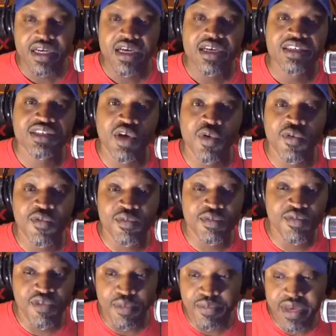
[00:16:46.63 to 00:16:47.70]
So
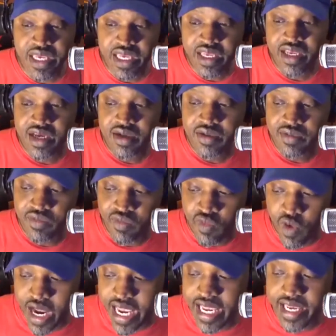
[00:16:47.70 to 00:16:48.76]
for me,
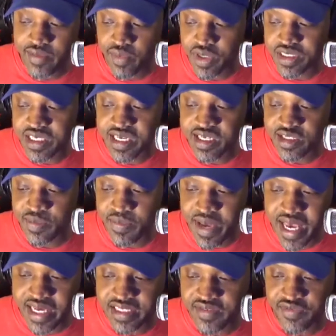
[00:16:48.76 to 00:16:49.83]
Ray was his
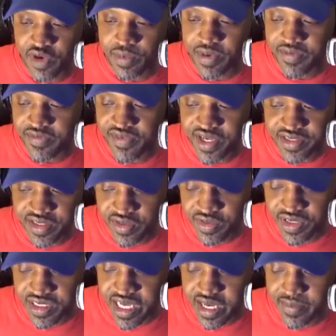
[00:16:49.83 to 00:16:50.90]
best from a physical
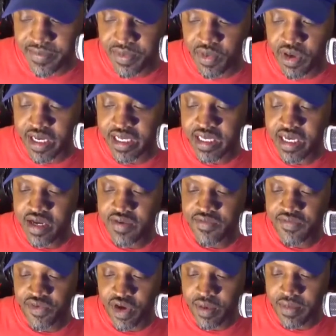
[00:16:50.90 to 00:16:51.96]
standpoint,
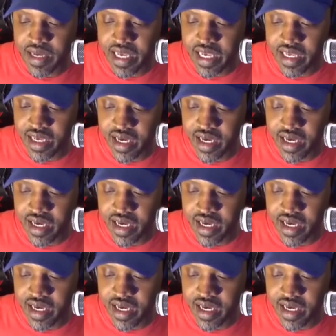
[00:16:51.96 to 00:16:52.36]
from a